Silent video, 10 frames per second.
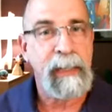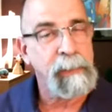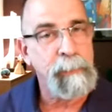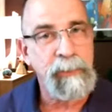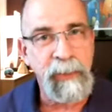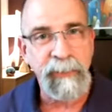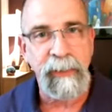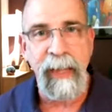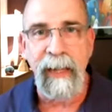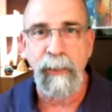in the musician
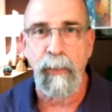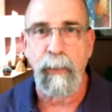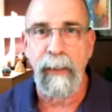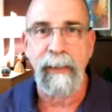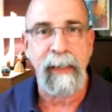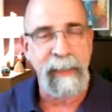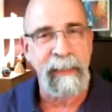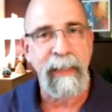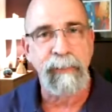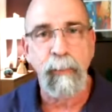category.
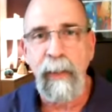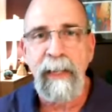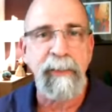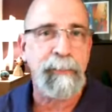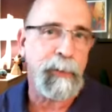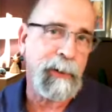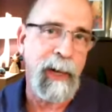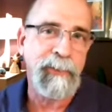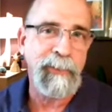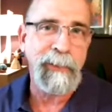Again, that's winds,
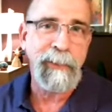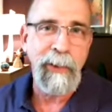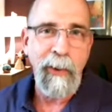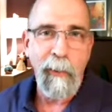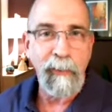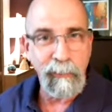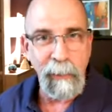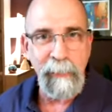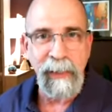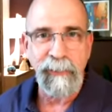percussion, or
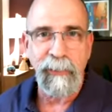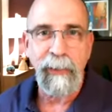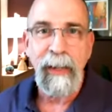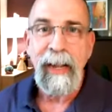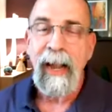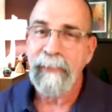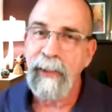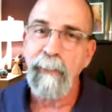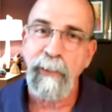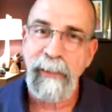drum major. And
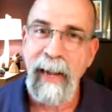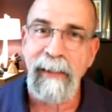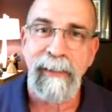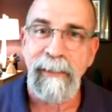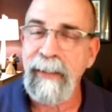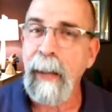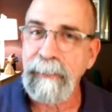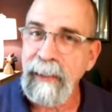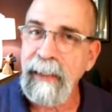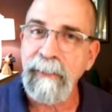then we'll tally the
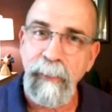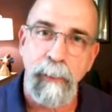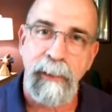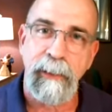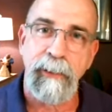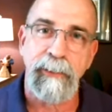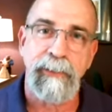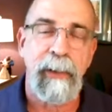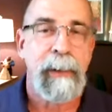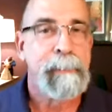top 10 vote
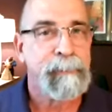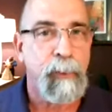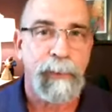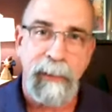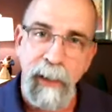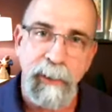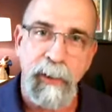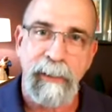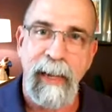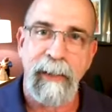getters for the color
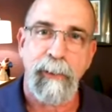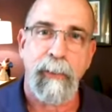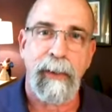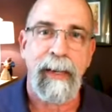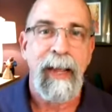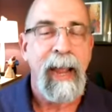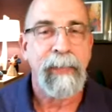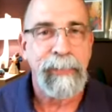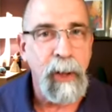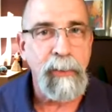guard category.
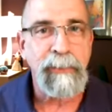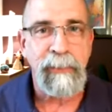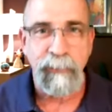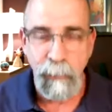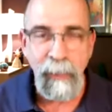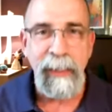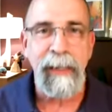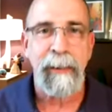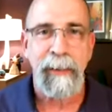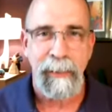And those 20